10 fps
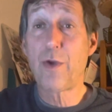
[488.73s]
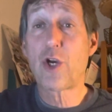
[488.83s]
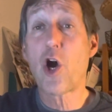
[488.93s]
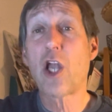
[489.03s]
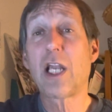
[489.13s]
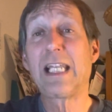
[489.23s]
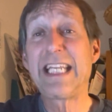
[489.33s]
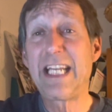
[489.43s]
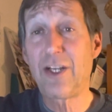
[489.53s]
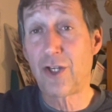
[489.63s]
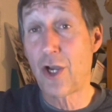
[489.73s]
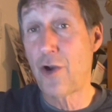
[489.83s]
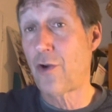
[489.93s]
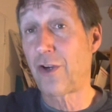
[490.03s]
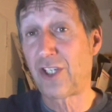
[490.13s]
a leading
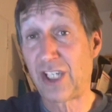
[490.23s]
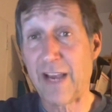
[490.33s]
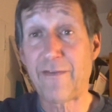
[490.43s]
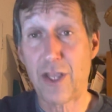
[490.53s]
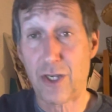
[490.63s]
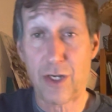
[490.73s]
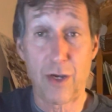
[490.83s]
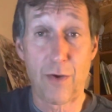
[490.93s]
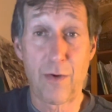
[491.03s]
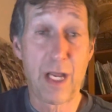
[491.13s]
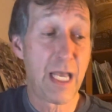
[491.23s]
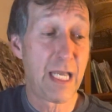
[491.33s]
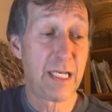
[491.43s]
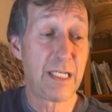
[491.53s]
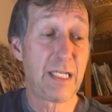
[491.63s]
tone, our seventh tone,
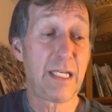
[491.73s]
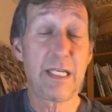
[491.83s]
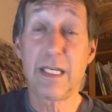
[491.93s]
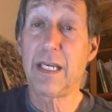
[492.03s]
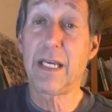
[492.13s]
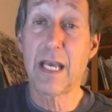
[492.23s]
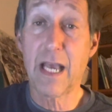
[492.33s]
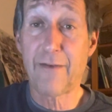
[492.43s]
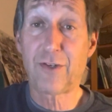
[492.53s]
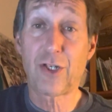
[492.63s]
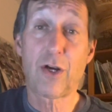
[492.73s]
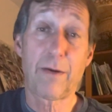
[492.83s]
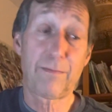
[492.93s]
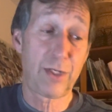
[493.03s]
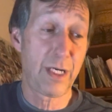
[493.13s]
D, E, F
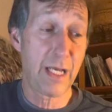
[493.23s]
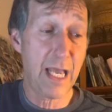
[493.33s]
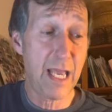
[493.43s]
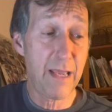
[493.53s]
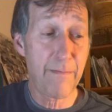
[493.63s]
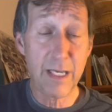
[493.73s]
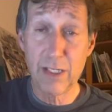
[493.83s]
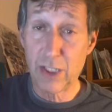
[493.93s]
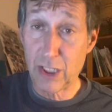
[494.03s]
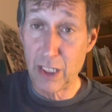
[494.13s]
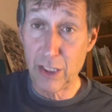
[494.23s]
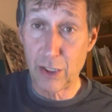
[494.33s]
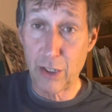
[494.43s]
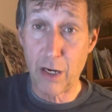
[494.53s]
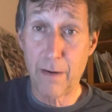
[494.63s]
sharp, G, A, B,
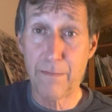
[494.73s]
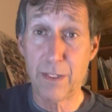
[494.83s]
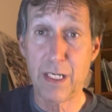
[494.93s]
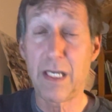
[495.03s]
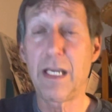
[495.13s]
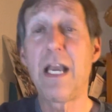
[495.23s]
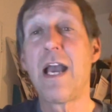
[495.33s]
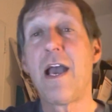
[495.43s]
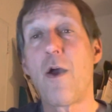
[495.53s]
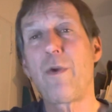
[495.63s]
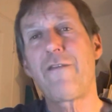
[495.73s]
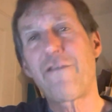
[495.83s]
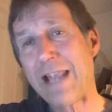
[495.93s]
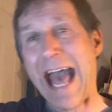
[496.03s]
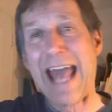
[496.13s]
C sharp, D, we
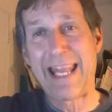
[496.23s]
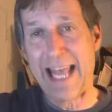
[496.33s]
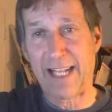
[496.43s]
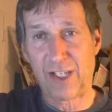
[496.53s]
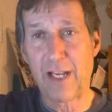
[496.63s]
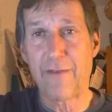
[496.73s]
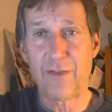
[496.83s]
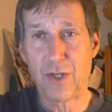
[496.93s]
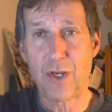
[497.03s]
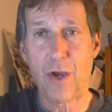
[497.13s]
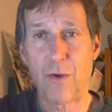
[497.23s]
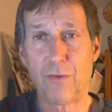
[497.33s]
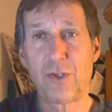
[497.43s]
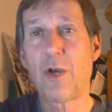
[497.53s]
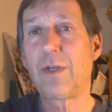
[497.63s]
flatten that seventh tone.
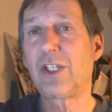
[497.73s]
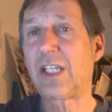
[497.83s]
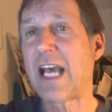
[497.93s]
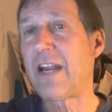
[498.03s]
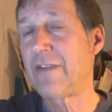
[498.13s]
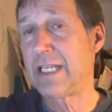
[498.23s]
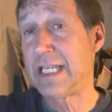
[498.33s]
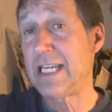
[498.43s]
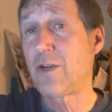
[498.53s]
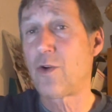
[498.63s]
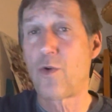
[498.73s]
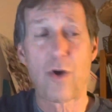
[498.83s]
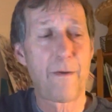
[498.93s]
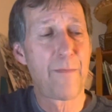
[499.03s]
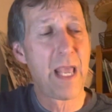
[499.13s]
So instead of a D
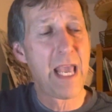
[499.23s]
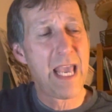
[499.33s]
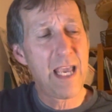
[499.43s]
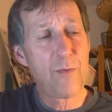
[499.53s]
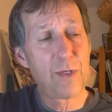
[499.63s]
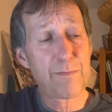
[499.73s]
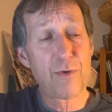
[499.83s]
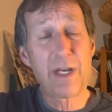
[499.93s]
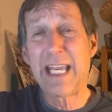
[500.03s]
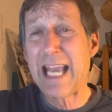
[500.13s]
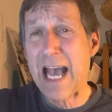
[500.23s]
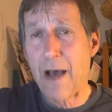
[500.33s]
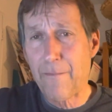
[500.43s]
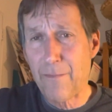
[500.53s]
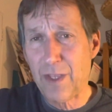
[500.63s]
chord, it was bringing
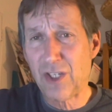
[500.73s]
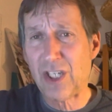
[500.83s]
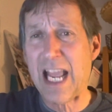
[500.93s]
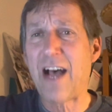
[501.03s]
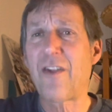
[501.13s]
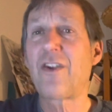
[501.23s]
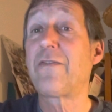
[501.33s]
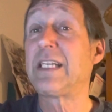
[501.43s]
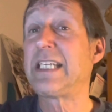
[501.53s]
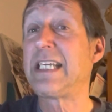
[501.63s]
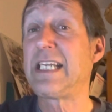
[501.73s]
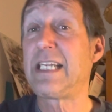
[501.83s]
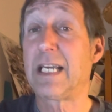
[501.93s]
out the sound of a D